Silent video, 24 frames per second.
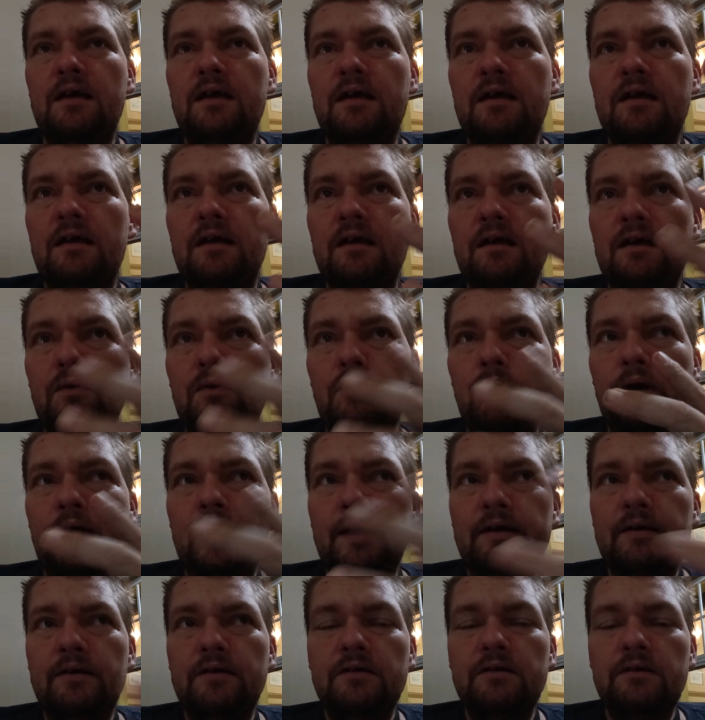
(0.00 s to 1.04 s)
why
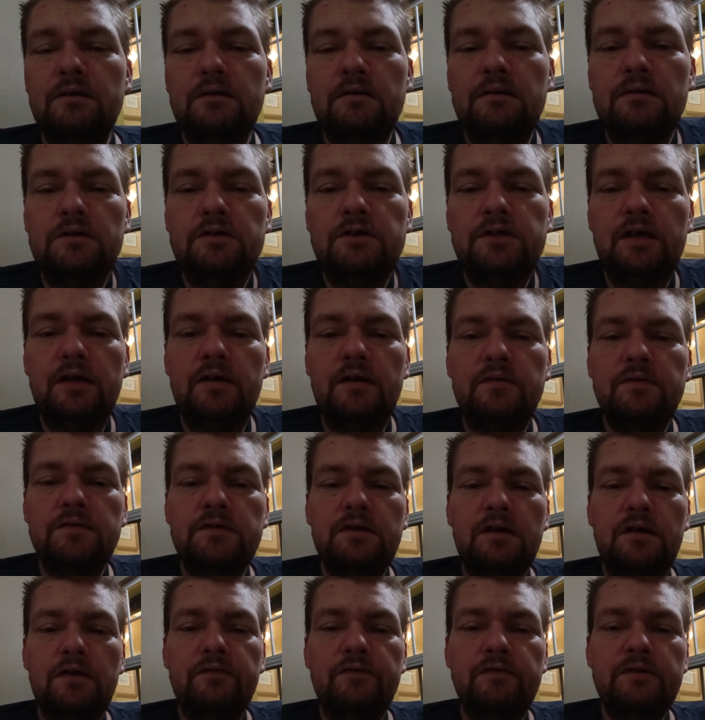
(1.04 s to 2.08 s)
I couldn't go to the sheriff's
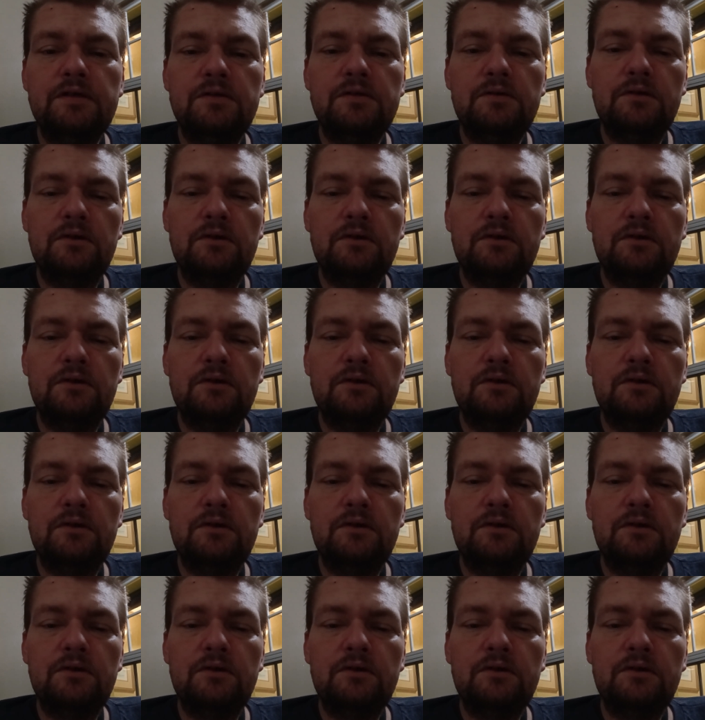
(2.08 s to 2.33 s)
office